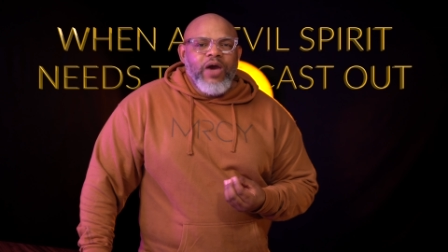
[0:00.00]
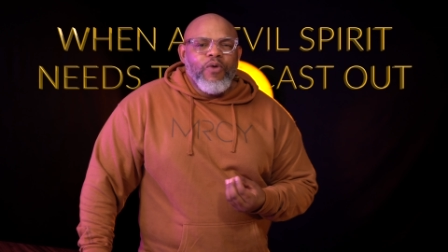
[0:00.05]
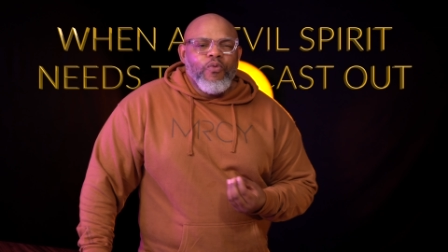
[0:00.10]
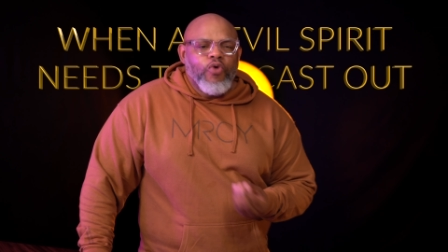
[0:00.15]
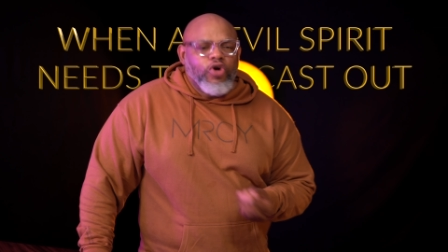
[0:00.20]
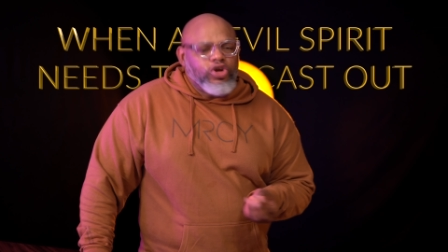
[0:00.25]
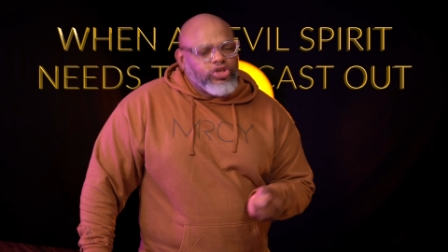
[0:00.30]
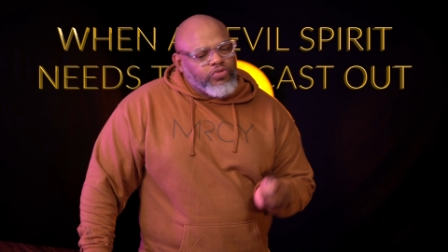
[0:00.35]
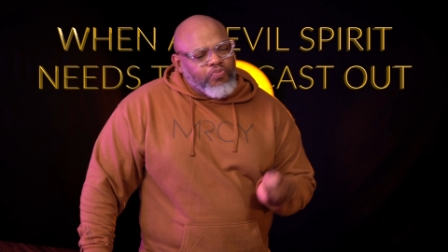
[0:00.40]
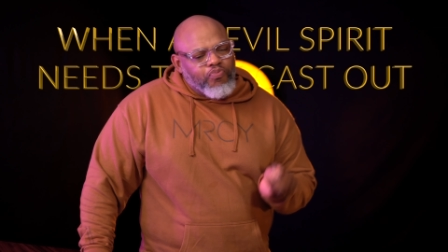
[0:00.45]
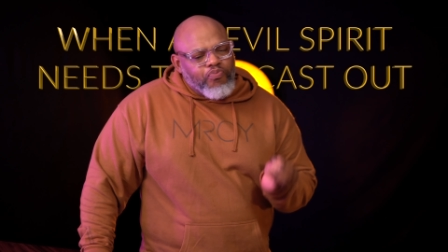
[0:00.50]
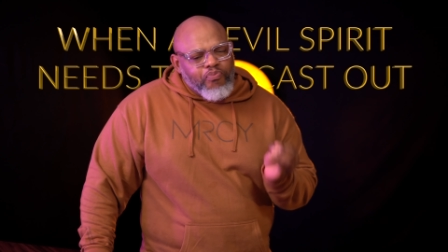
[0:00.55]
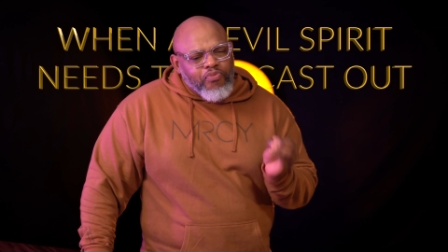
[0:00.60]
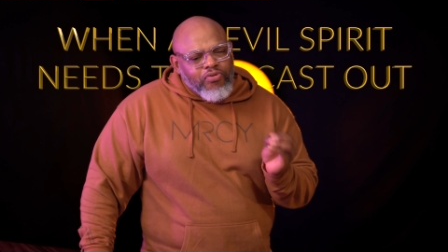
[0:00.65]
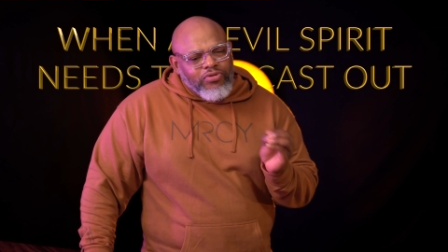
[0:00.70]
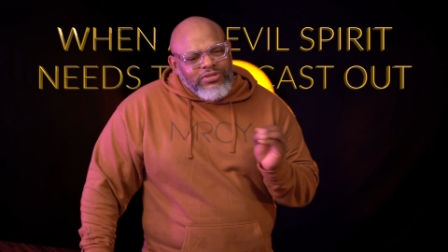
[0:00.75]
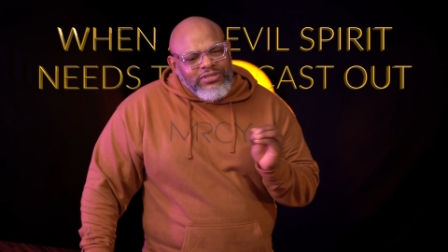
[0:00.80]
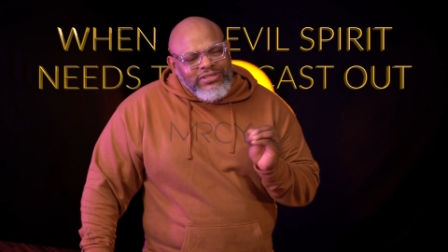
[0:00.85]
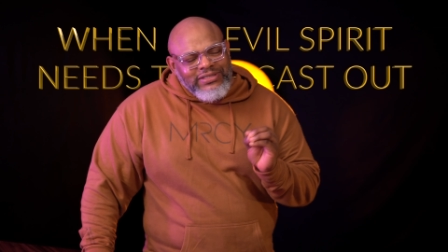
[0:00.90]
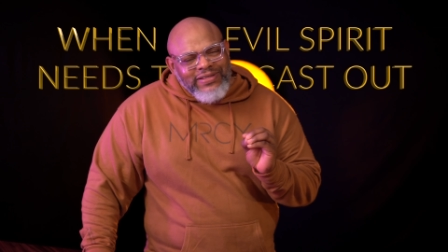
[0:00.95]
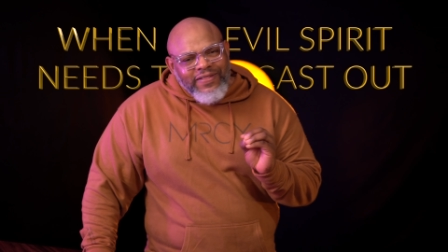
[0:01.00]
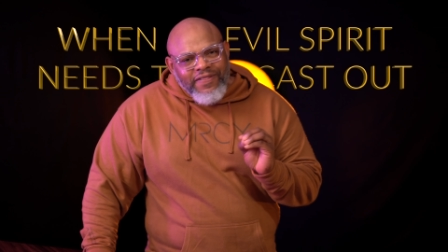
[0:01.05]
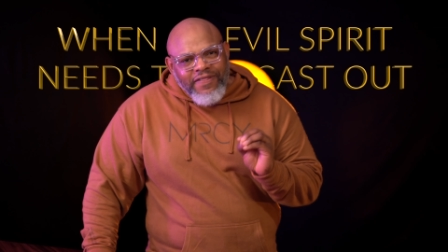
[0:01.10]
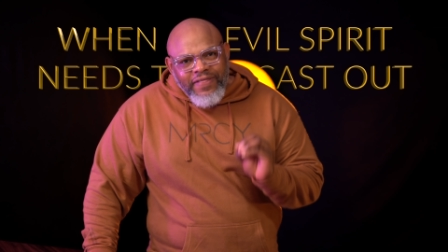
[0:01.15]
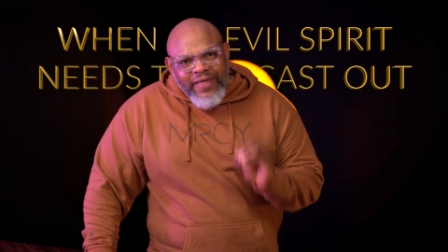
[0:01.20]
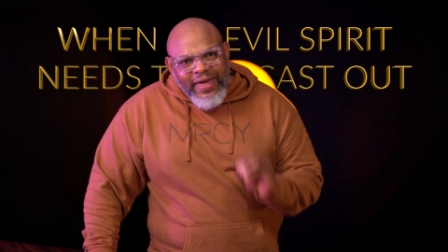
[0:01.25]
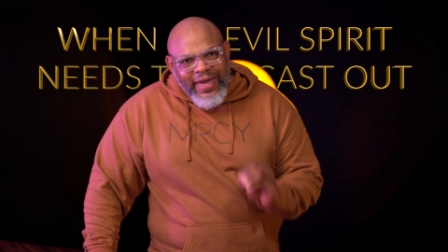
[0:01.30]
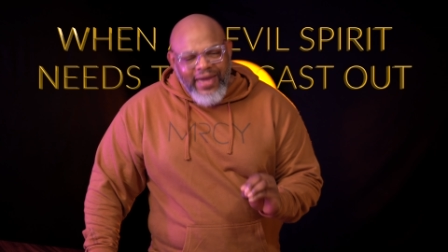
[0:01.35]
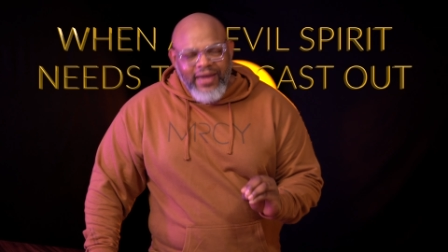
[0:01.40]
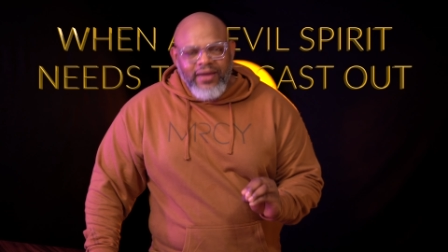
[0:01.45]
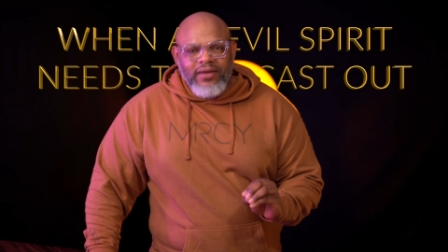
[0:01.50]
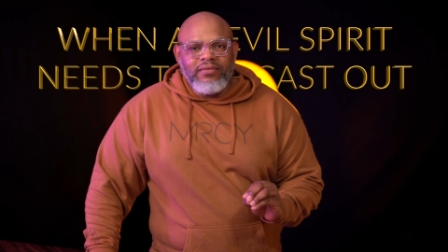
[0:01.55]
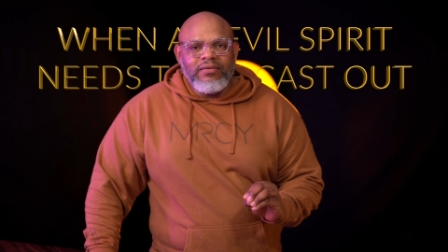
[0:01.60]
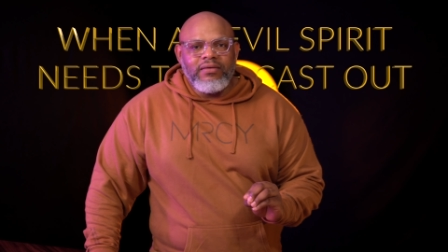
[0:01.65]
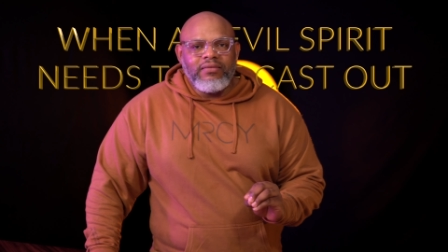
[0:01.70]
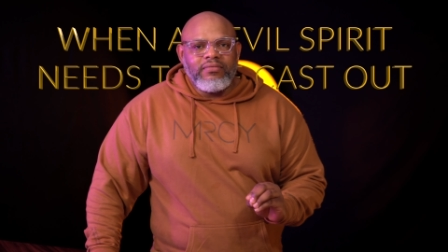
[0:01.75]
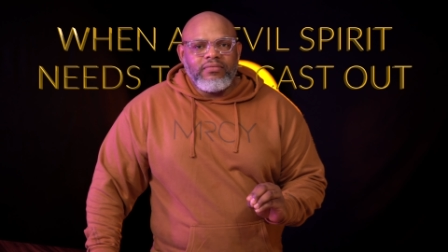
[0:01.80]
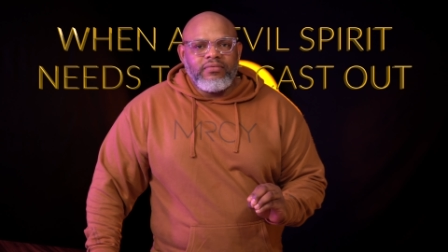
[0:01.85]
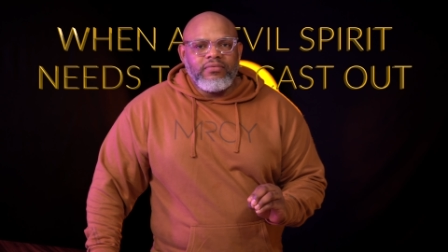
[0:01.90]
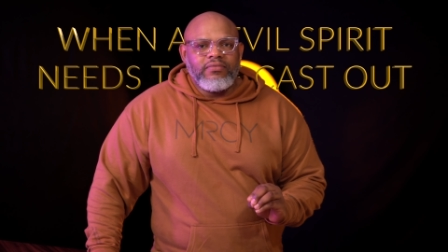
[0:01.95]
was put there
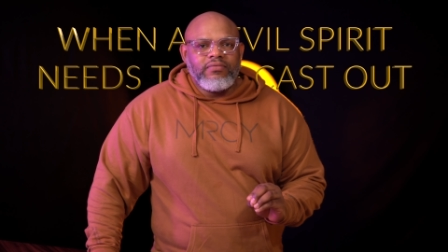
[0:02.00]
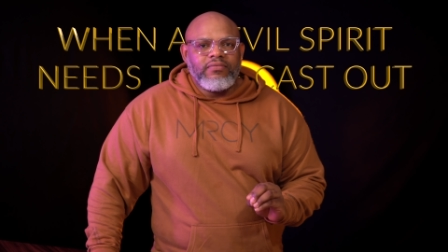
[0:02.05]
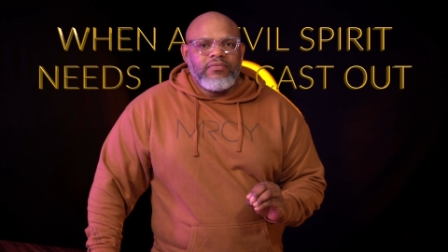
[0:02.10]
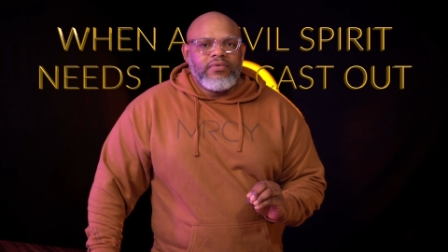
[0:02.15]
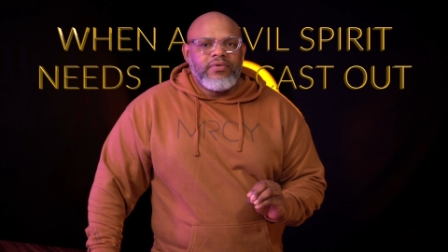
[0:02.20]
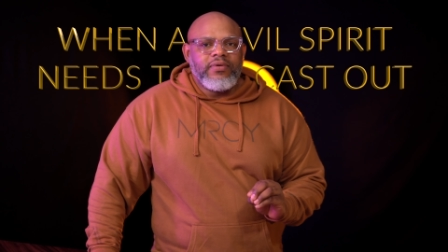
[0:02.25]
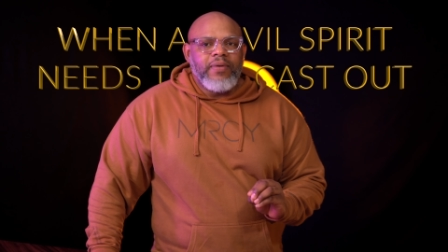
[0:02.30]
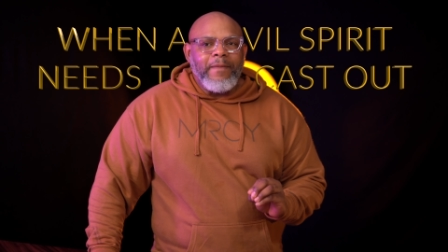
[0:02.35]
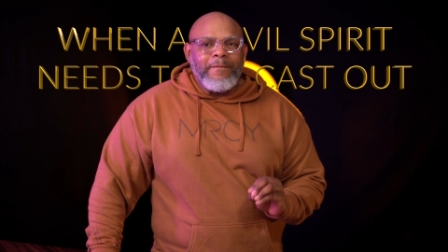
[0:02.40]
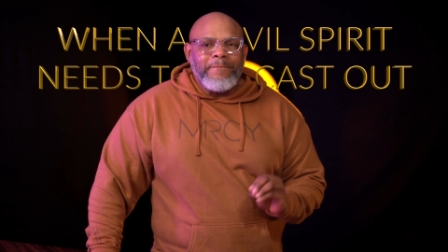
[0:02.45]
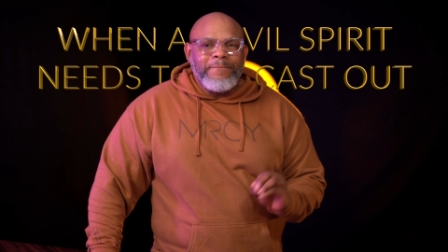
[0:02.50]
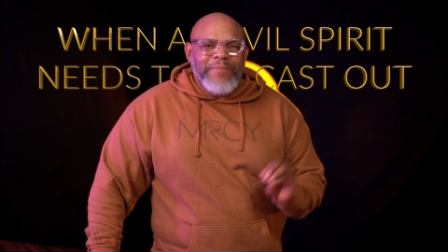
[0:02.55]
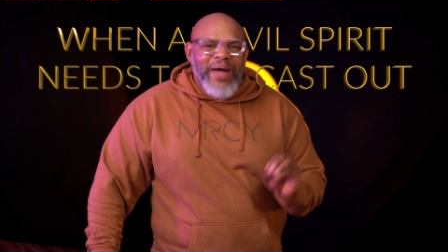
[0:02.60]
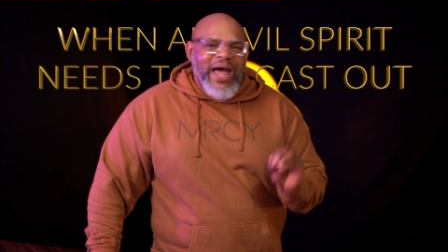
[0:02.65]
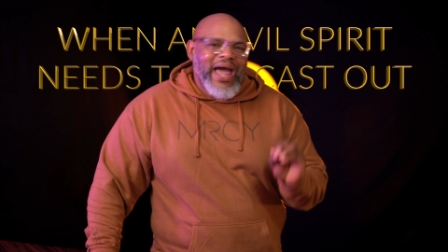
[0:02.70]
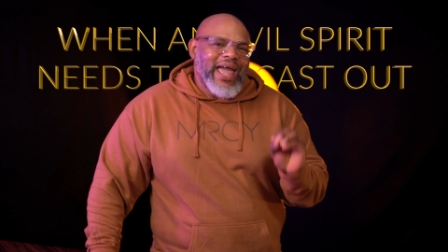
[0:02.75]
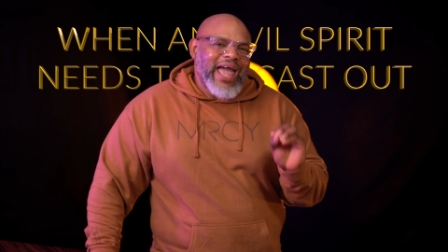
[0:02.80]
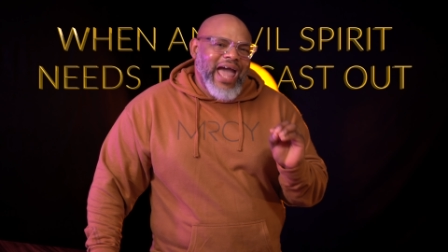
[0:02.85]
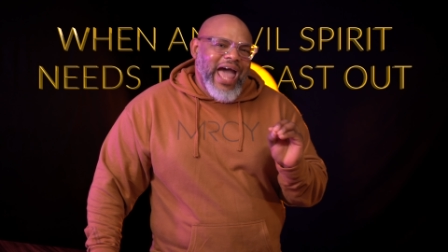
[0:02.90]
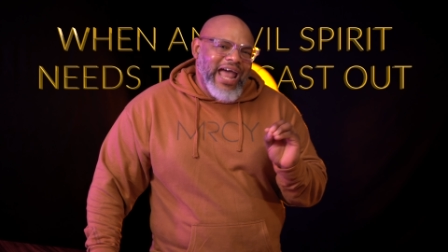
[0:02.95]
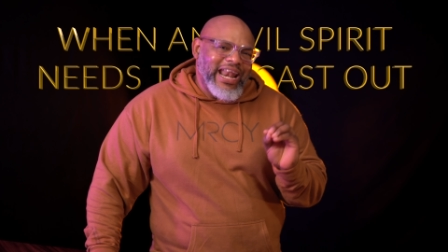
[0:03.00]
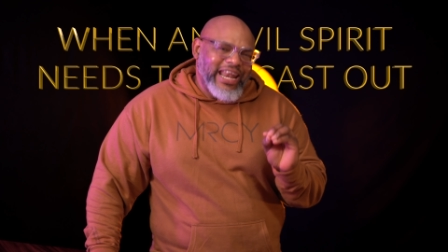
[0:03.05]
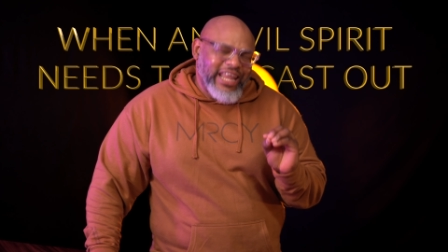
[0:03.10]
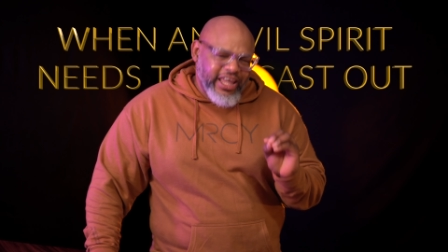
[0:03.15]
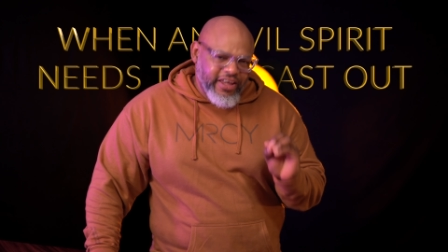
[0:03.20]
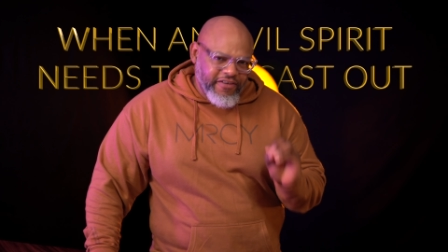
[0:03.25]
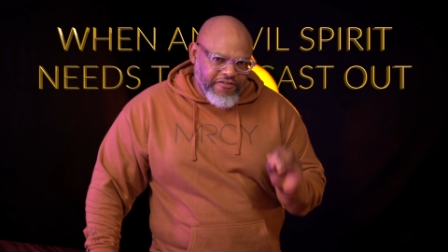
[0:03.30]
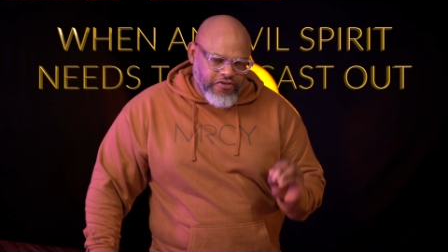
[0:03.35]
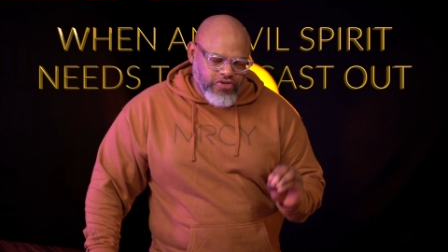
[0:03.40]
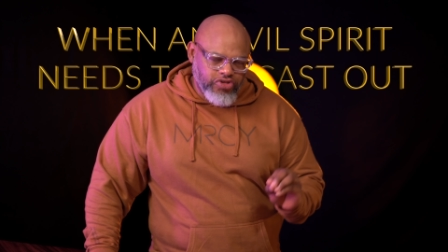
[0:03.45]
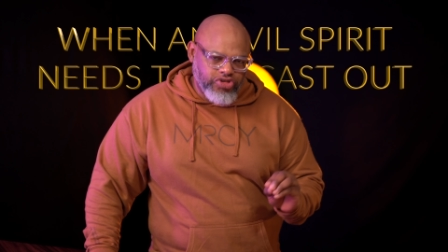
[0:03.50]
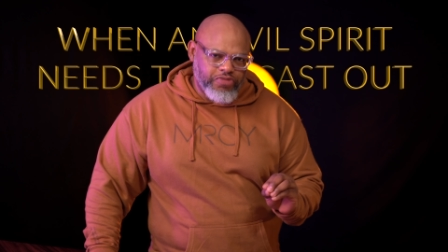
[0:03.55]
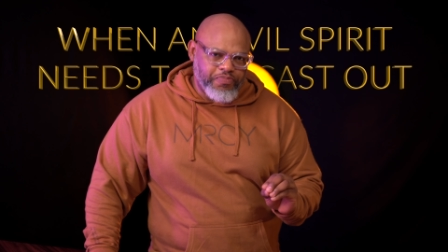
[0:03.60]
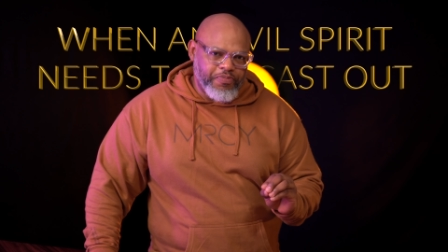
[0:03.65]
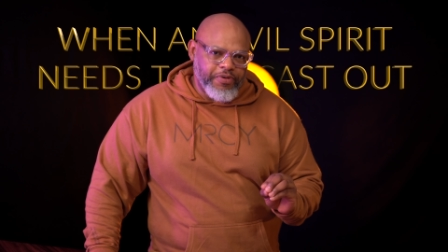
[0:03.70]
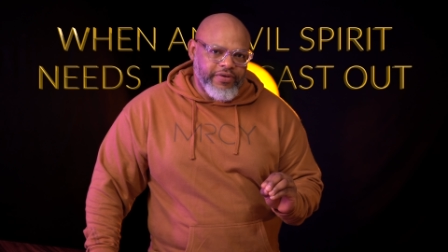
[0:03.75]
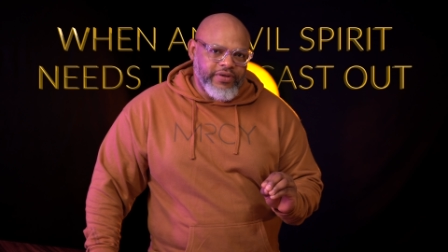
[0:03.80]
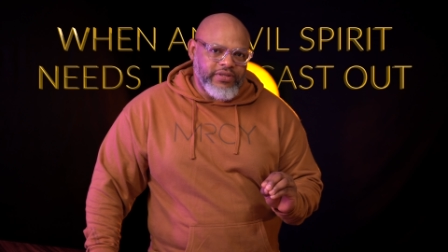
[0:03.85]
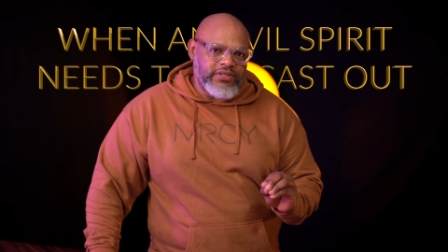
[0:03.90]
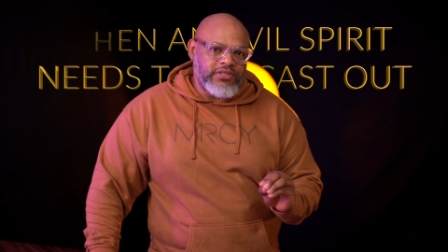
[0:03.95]
by an evil
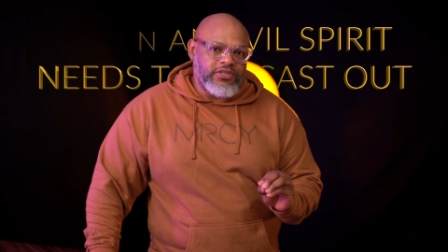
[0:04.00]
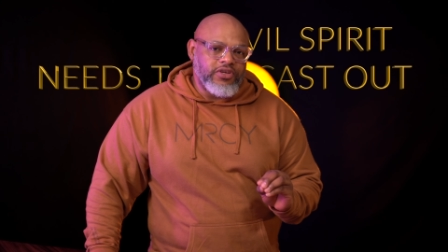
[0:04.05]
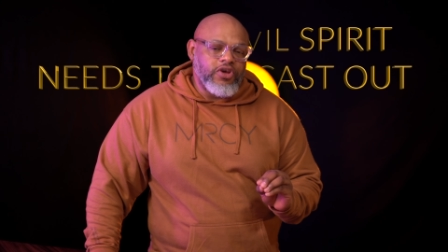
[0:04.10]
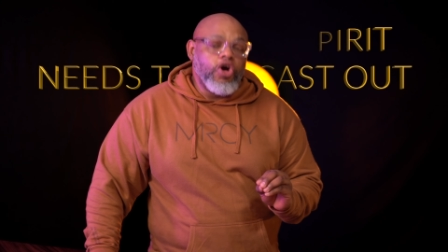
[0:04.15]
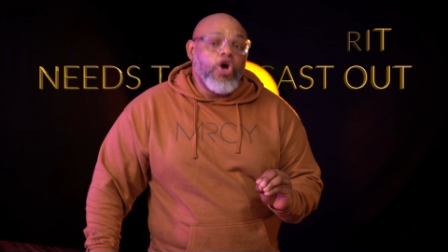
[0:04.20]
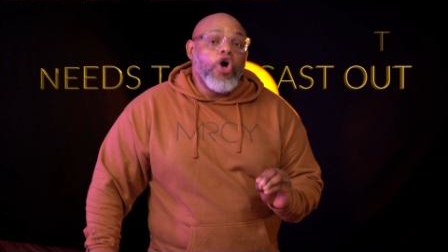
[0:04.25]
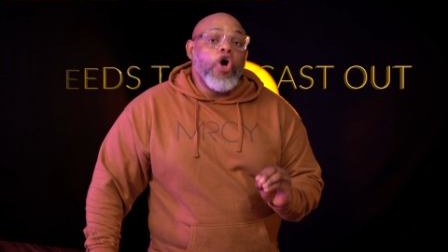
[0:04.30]
spirit